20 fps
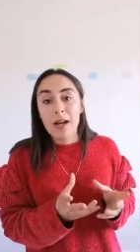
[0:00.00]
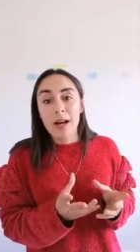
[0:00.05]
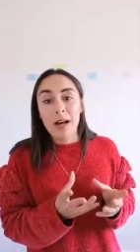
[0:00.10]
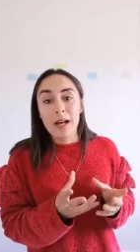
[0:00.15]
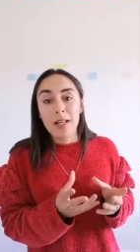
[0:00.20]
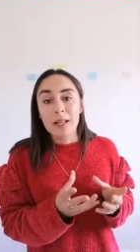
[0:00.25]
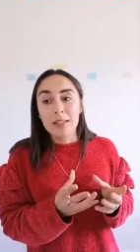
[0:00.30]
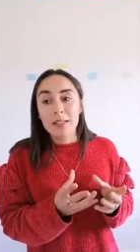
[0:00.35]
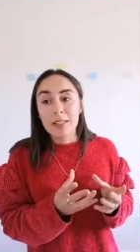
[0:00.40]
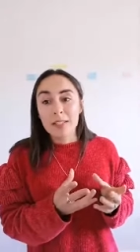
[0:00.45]

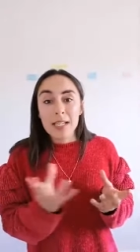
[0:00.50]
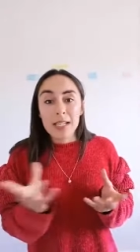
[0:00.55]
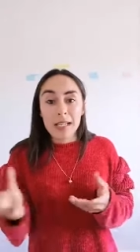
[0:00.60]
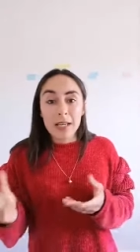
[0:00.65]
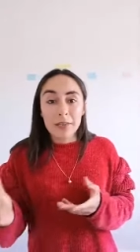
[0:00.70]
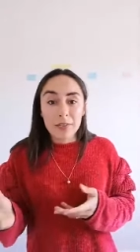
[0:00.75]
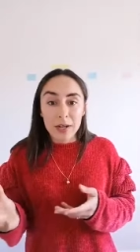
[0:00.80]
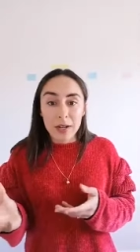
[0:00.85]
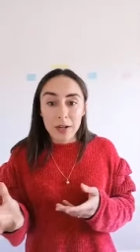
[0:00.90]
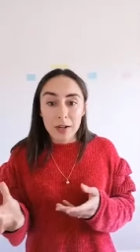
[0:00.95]
and see
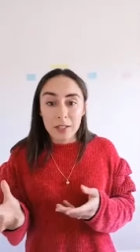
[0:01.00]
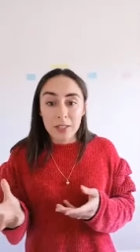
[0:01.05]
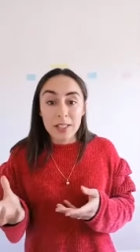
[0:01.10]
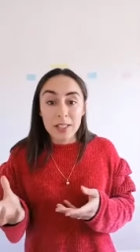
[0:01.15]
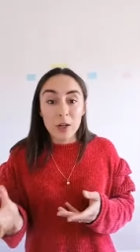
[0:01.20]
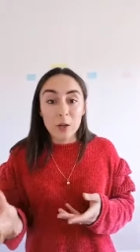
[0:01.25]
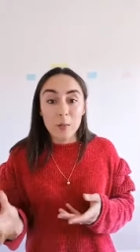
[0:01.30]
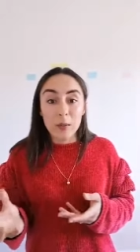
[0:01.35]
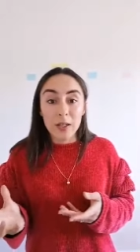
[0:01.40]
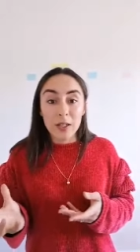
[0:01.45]
if they're
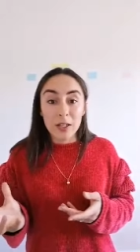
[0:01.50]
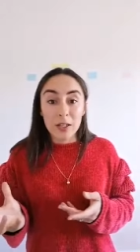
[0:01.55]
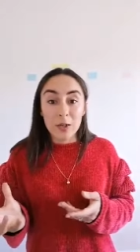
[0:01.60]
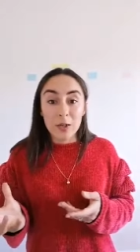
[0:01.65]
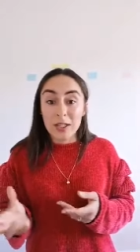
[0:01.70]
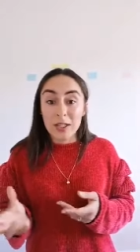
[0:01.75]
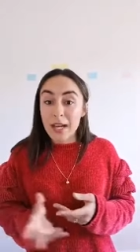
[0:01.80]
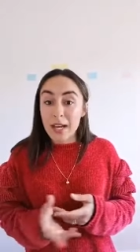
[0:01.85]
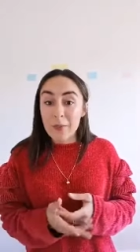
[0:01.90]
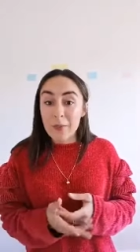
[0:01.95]
still being
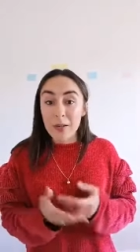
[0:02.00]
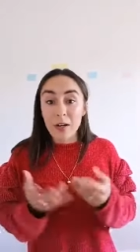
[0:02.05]
used today,